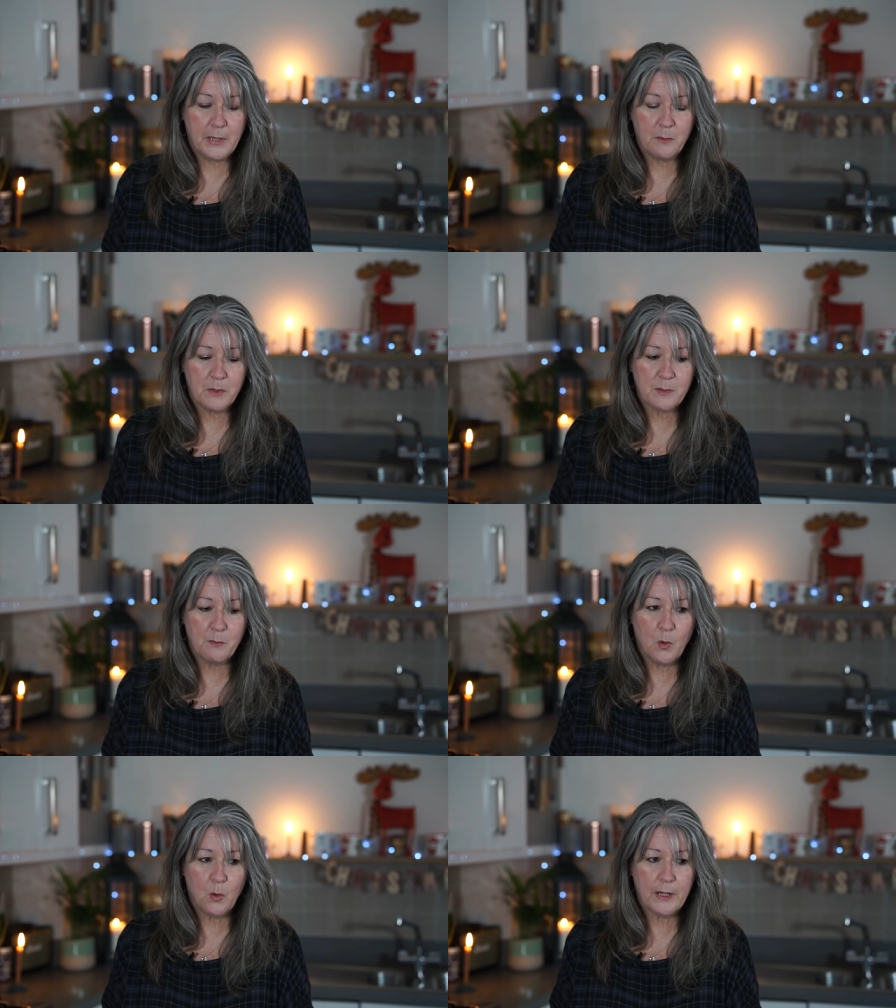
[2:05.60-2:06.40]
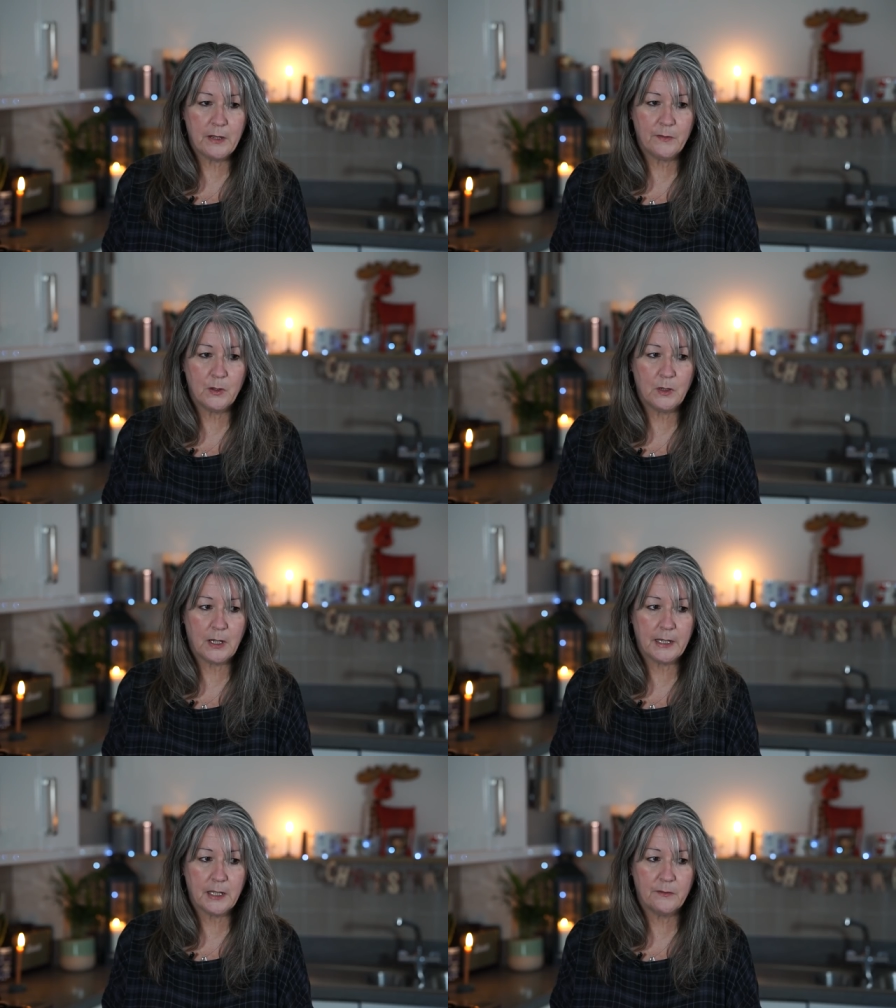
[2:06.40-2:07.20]
it was more, if you
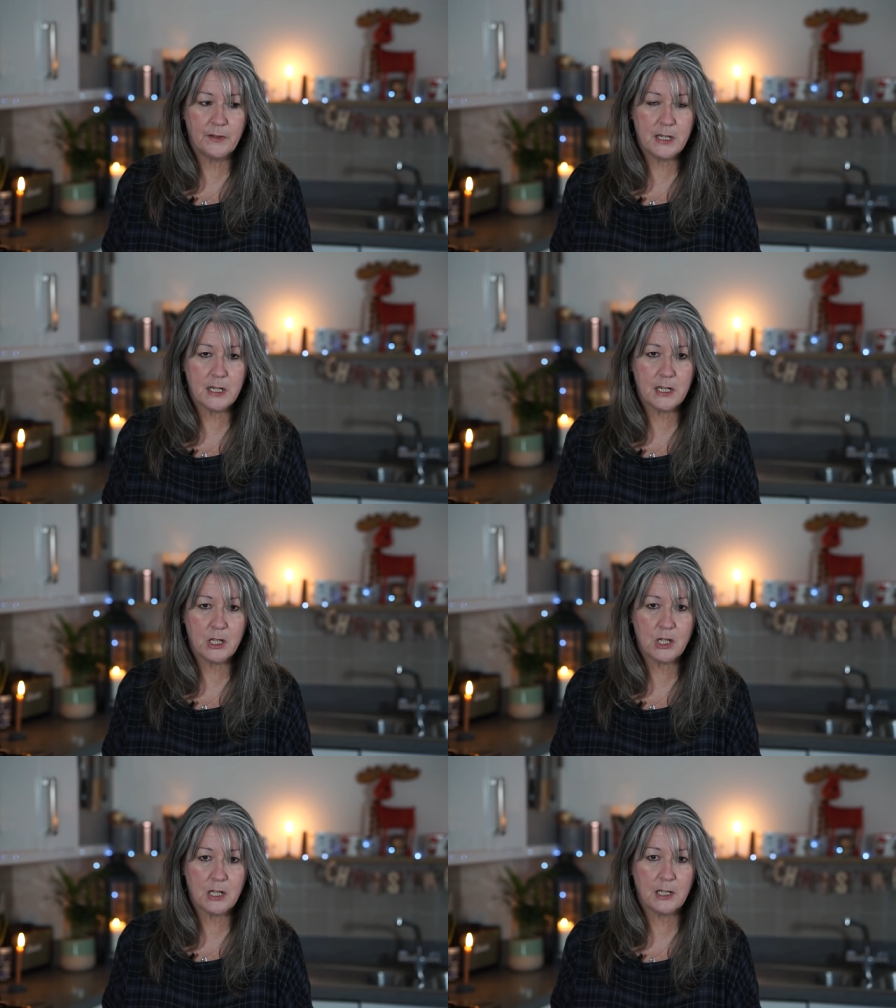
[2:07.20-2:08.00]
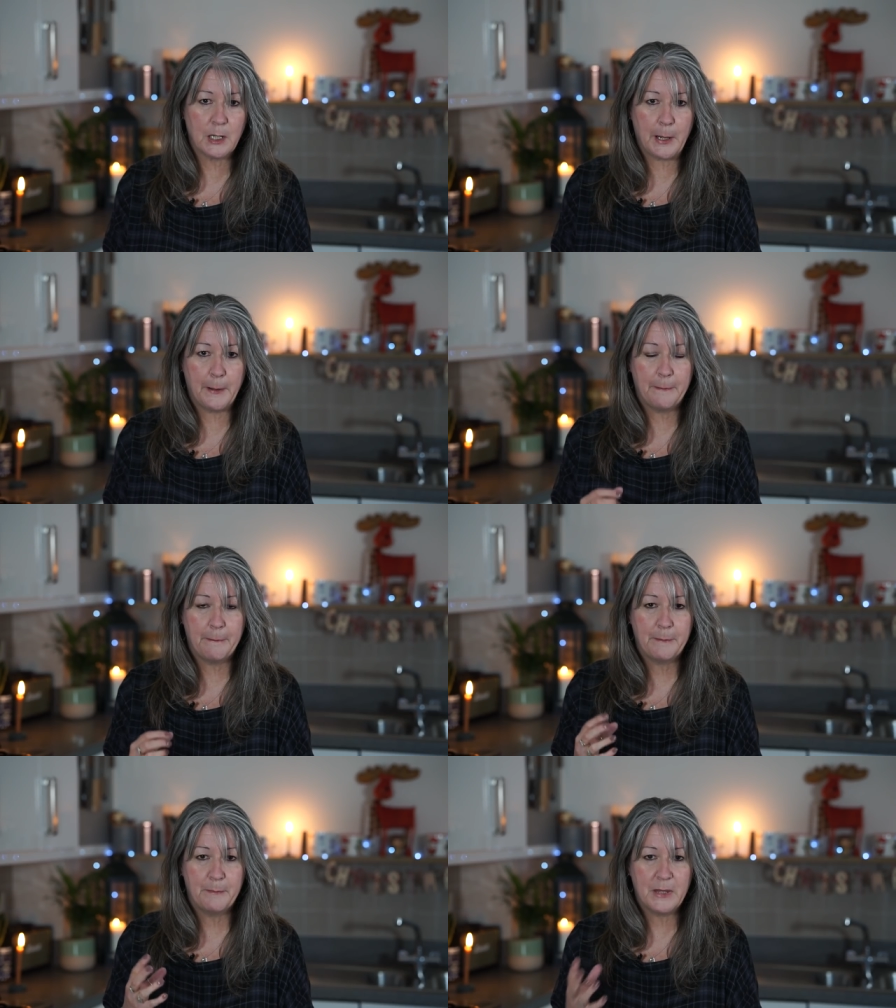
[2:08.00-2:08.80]
like, vintage
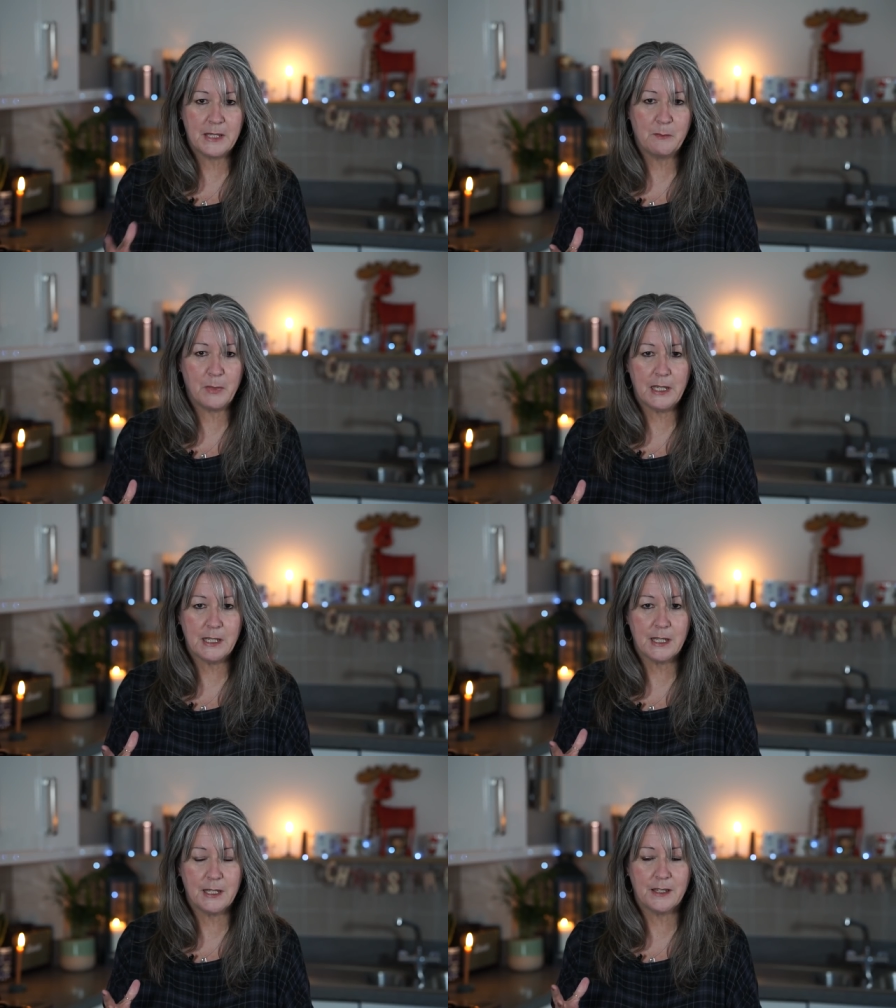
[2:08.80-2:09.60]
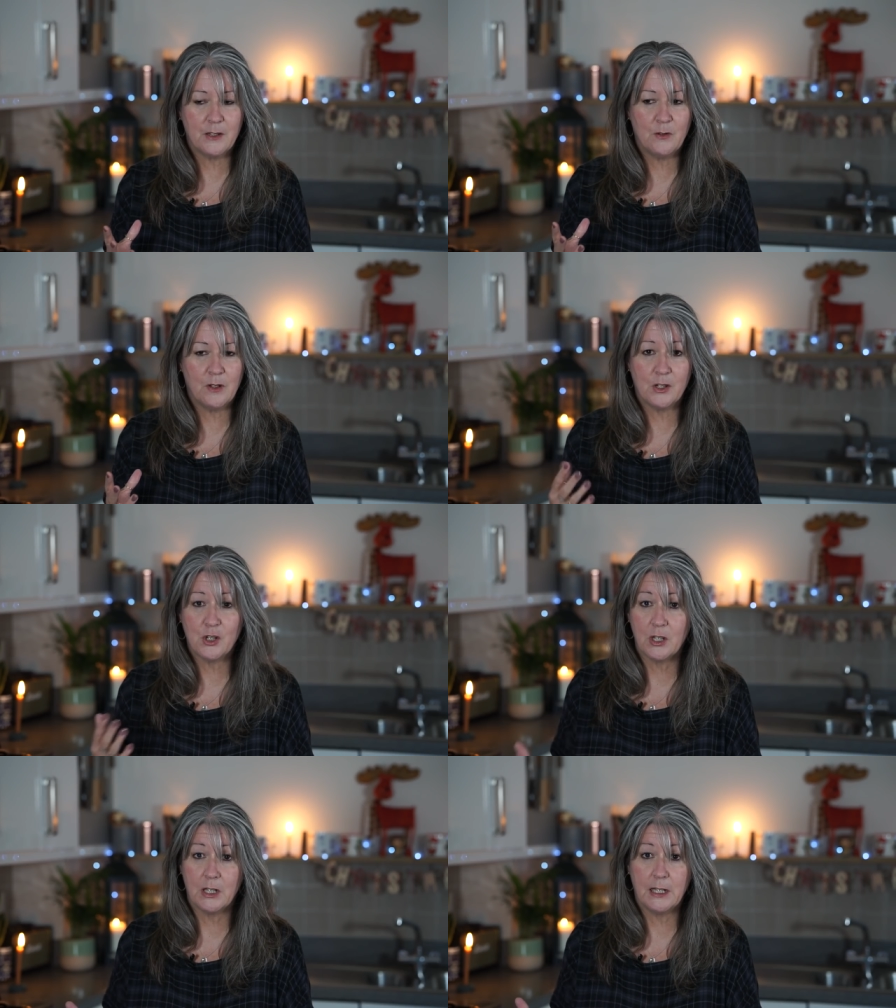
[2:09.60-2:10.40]
bits and pieces and you like
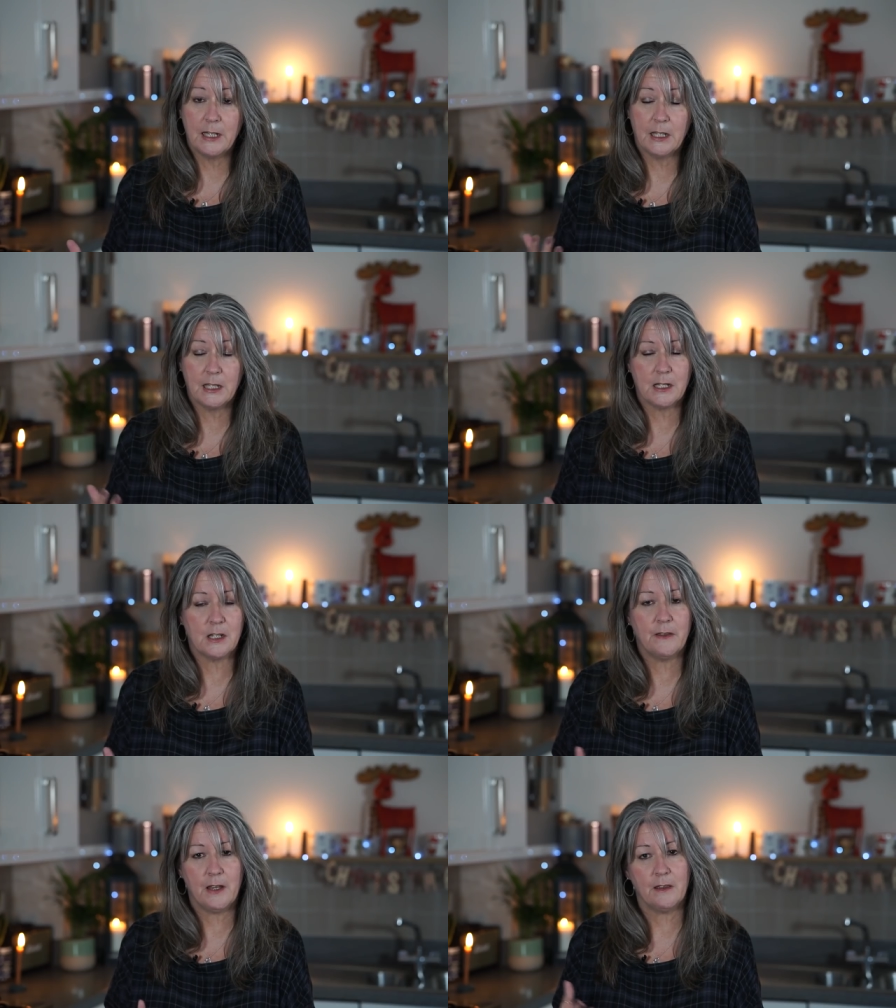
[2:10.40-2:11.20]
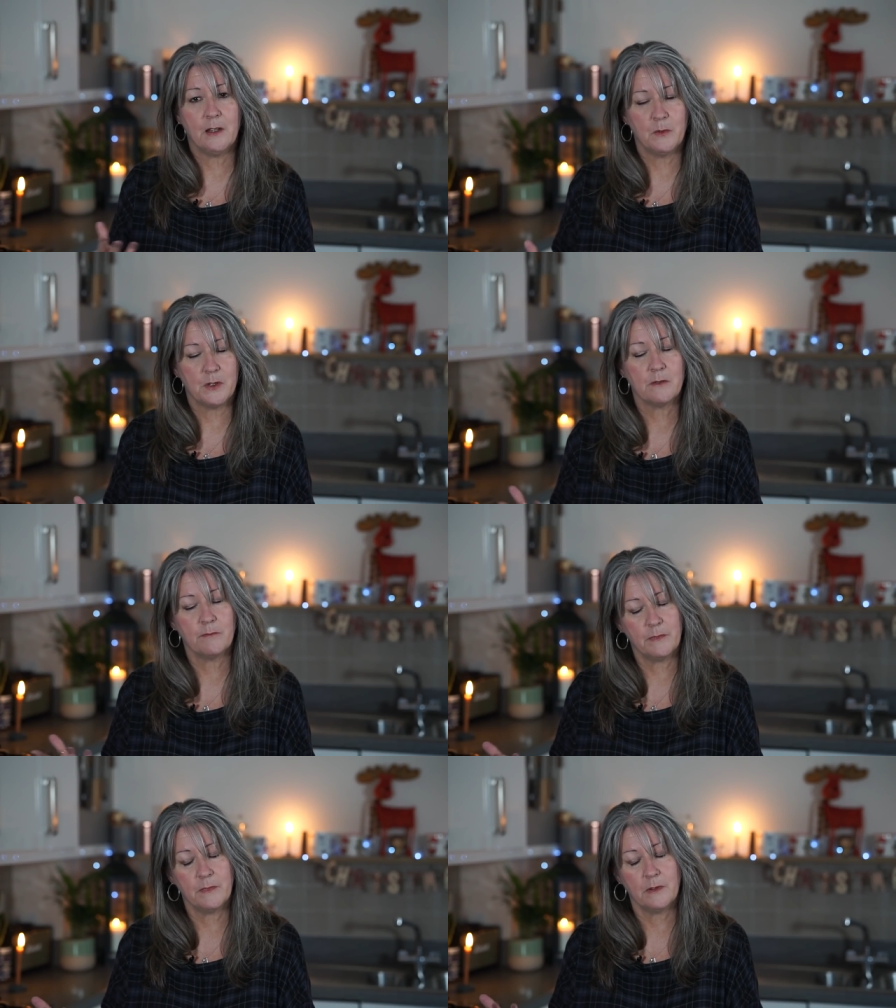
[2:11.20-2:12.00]
journaling and things like that. That was
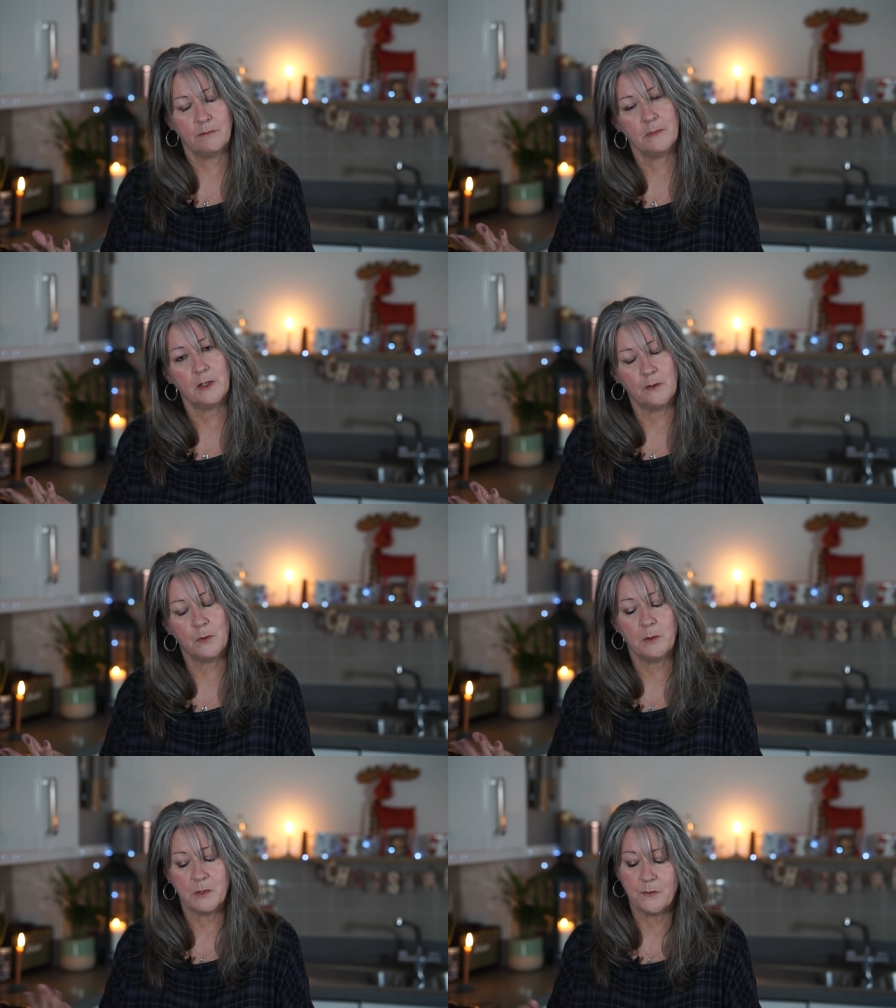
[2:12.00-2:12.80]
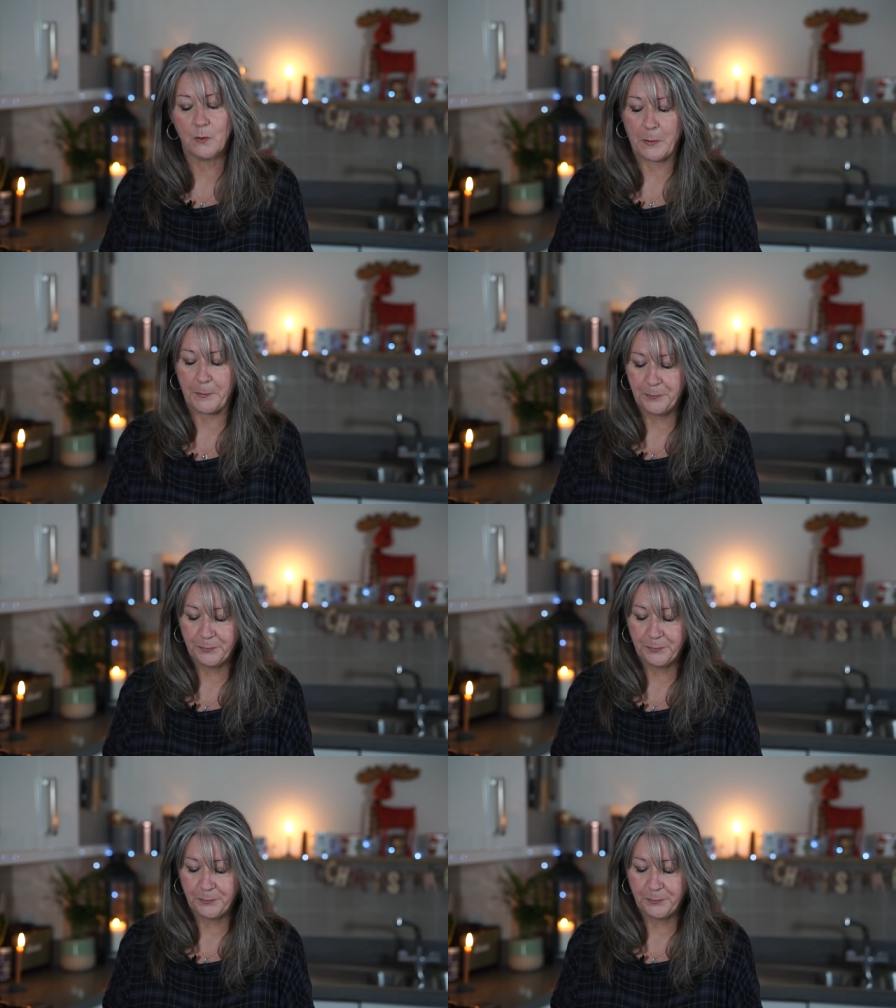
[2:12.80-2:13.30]
kind of what it was for.